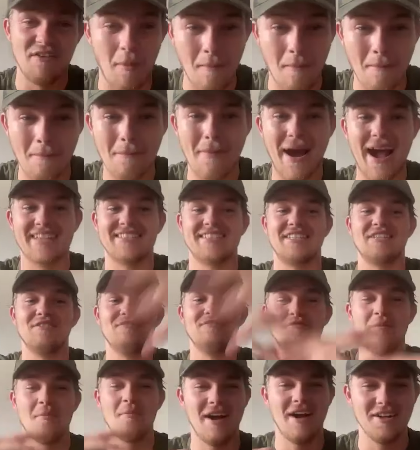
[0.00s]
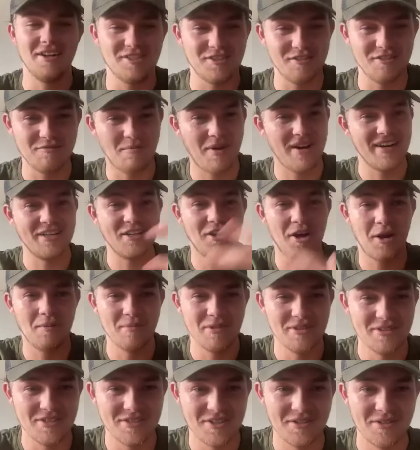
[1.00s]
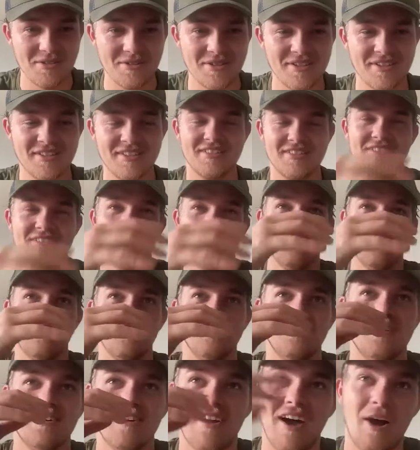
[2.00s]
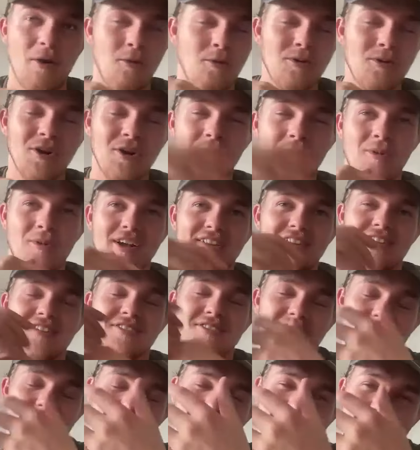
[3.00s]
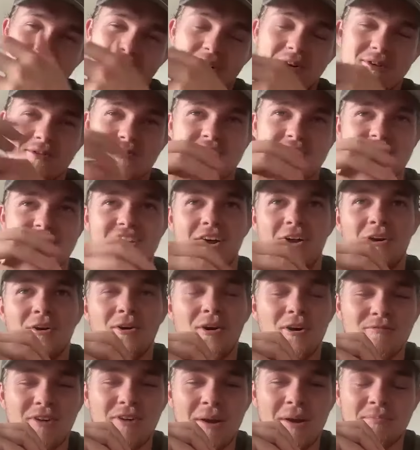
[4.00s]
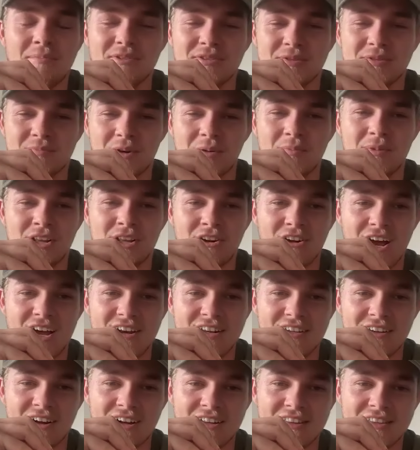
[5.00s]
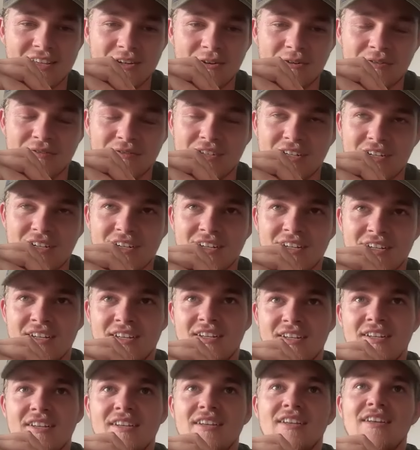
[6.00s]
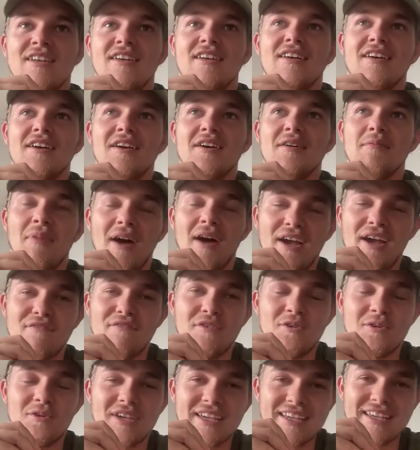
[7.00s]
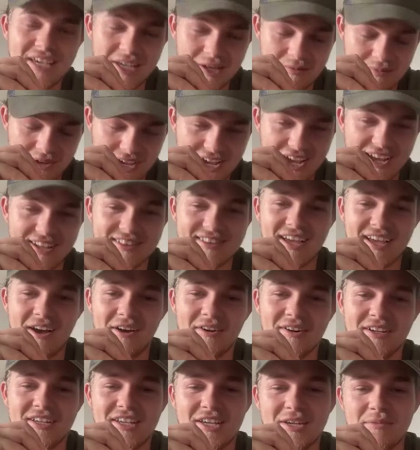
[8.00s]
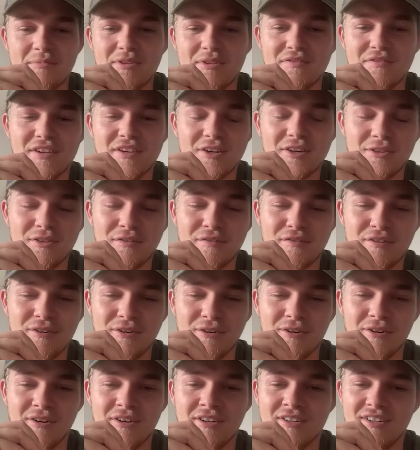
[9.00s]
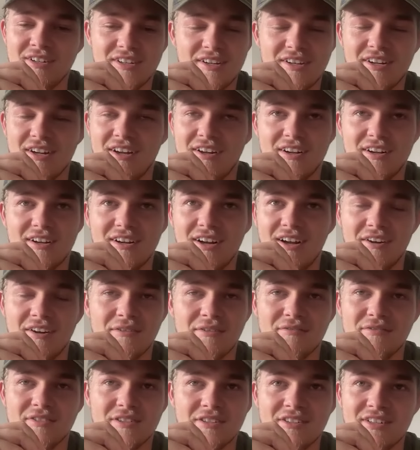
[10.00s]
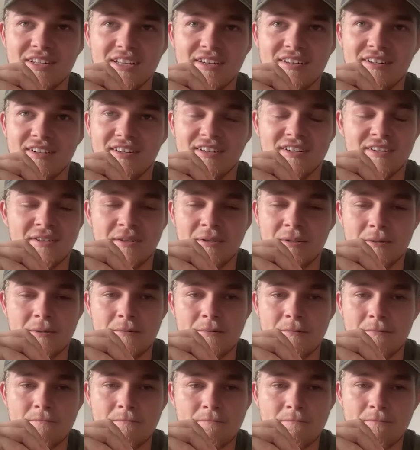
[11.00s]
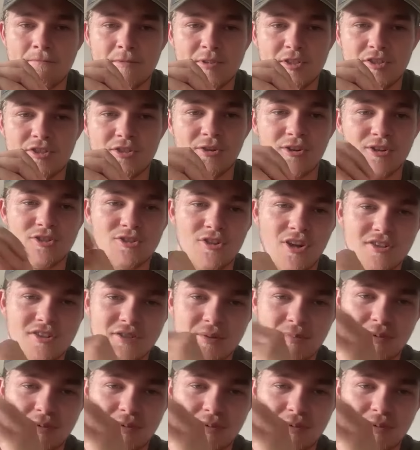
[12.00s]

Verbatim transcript: massive amounts of money coming to you, you know, like all at once. So I suppose a lot of rappers probably like the idea of it. But if you can keep your head down and keep your feet on the floor, uh, I don't think you need it. Just got to trust the